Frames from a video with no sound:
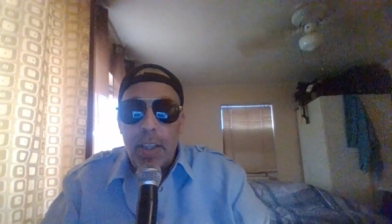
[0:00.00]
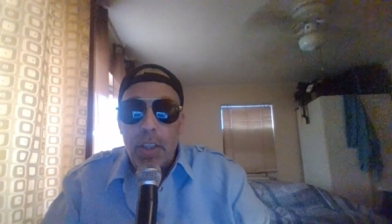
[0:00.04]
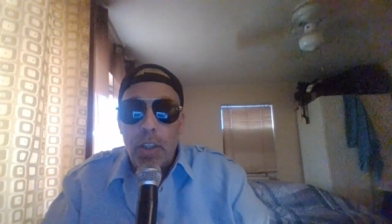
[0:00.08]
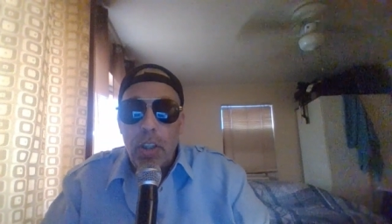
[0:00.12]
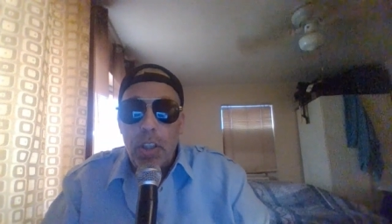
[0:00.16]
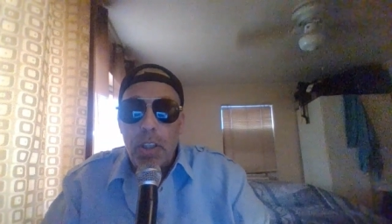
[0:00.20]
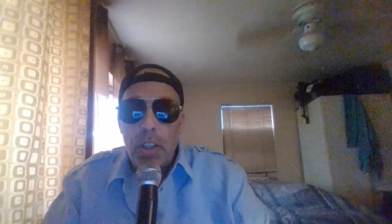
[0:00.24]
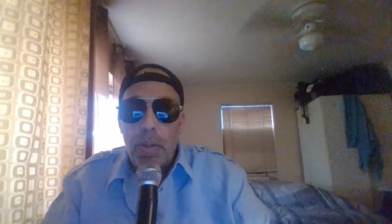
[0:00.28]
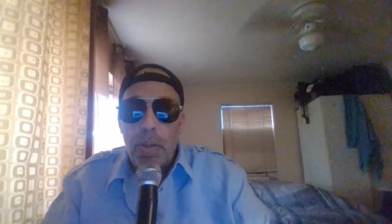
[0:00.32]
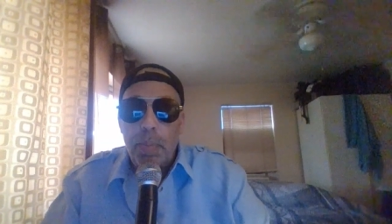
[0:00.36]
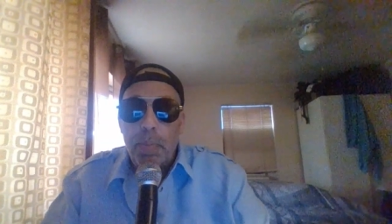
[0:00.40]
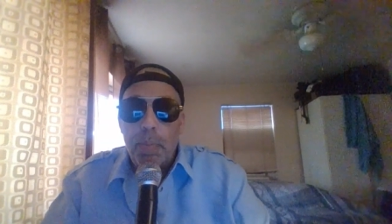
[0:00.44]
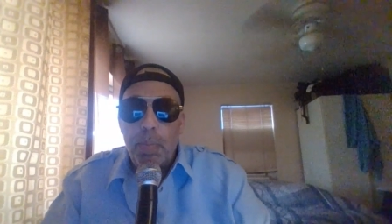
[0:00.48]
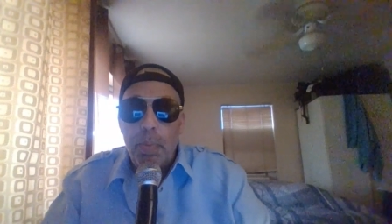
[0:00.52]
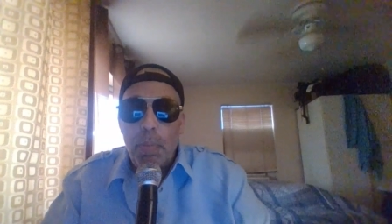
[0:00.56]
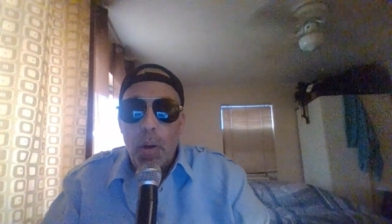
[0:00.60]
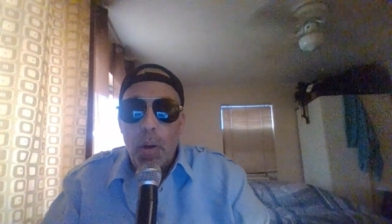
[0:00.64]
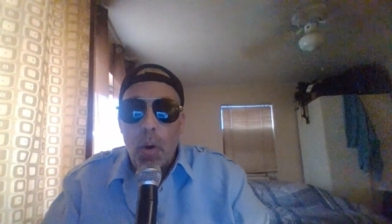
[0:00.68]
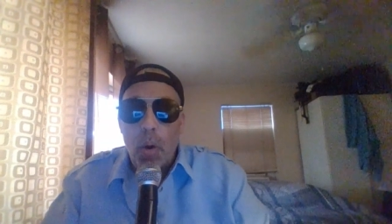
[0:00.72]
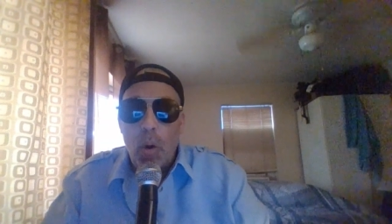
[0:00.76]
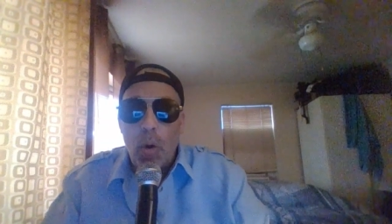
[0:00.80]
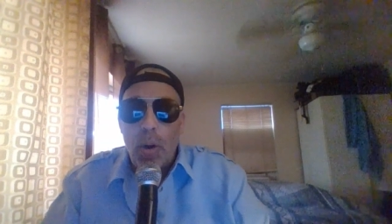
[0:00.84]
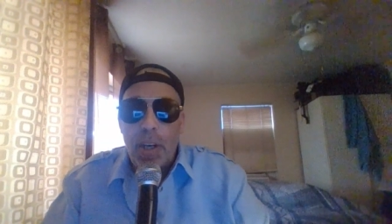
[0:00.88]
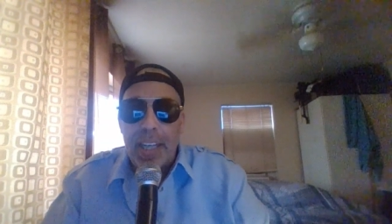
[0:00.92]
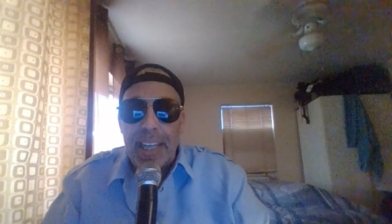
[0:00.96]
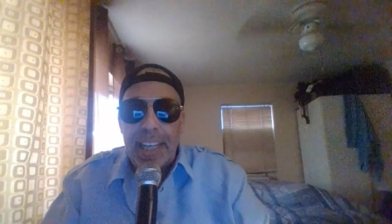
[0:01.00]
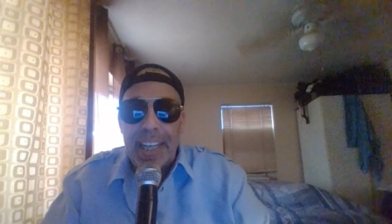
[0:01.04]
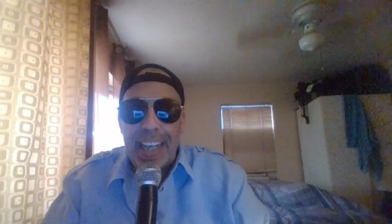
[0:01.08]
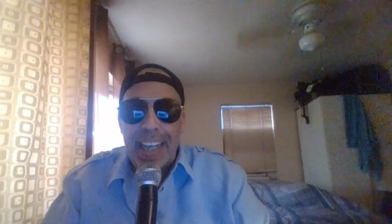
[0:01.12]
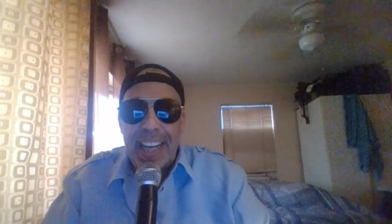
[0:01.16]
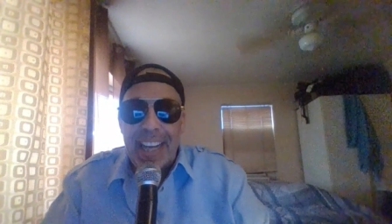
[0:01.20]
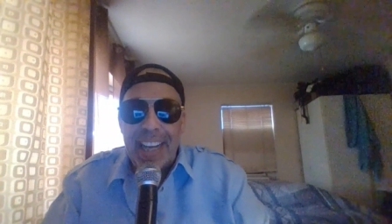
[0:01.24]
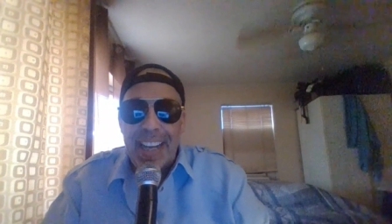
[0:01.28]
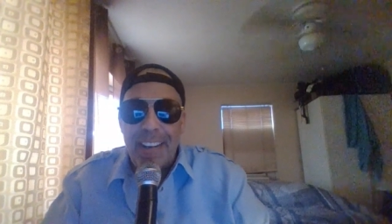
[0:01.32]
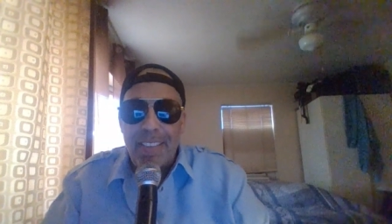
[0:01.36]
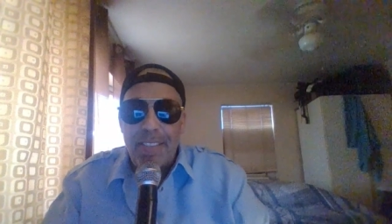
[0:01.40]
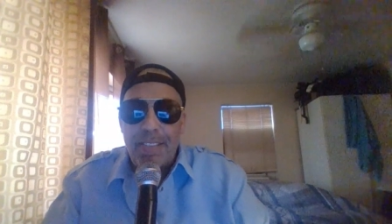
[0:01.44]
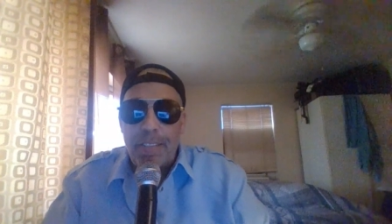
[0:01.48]
good morning,
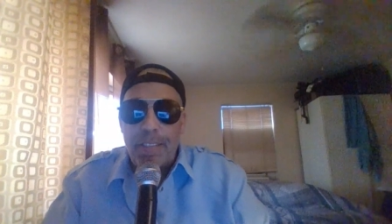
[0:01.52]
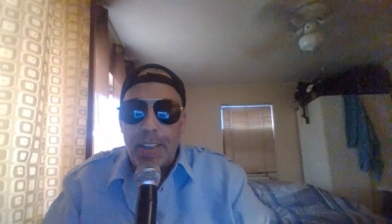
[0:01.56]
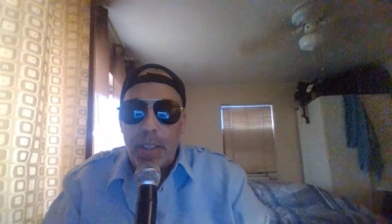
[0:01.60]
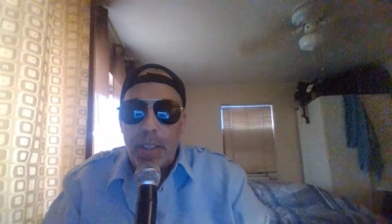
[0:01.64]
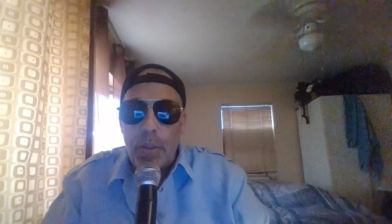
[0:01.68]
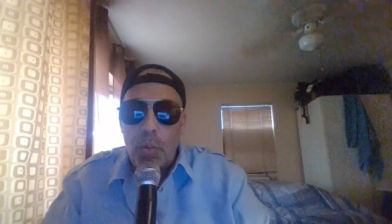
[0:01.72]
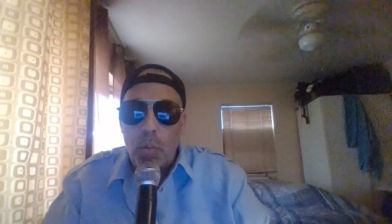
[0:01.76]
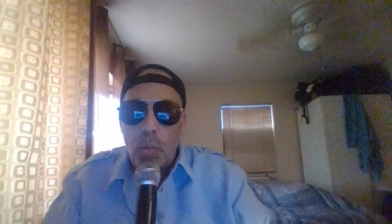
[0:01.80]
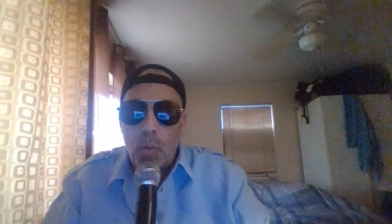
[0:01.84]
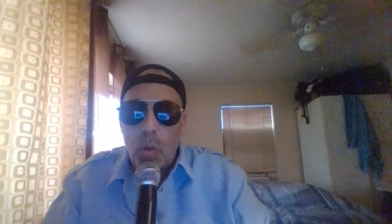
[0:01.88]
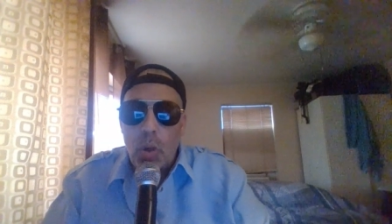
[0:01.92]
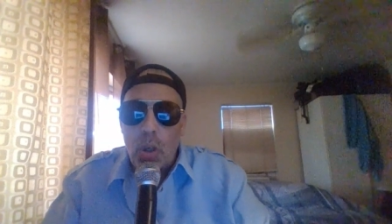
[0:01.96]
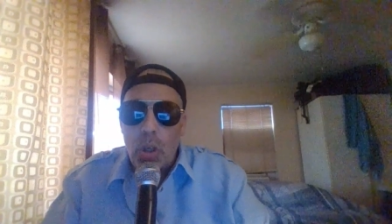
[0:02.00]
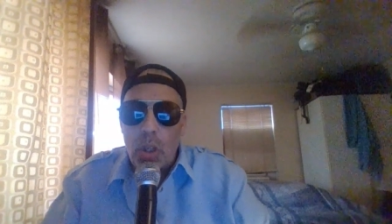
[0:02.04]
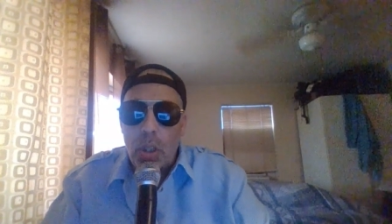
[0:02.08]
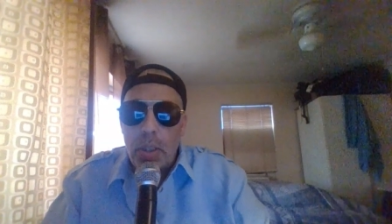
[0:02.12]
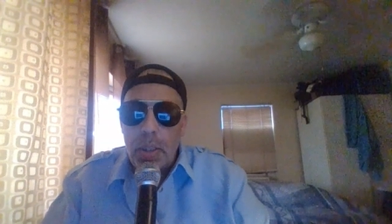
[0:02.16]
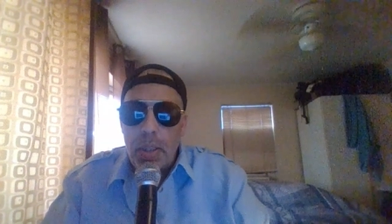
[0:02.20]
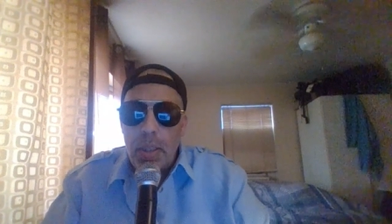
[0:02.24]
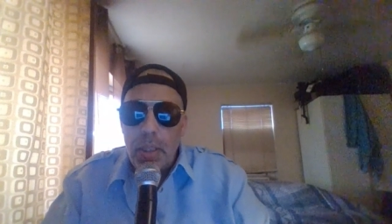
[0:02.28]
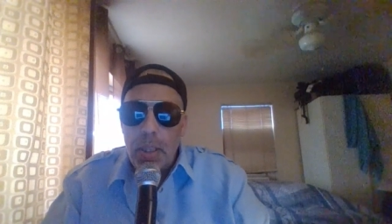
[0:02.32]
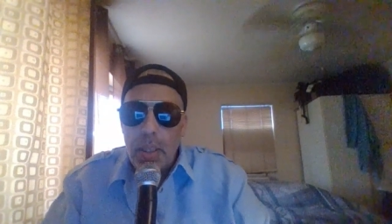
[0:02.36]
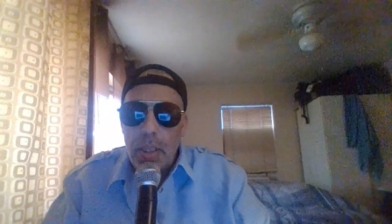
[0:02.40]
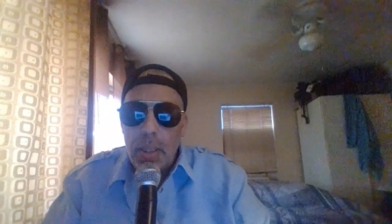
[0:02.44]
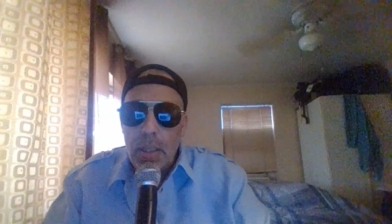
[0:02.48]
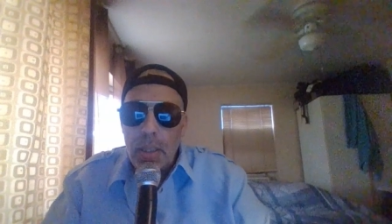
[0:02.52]
everyone.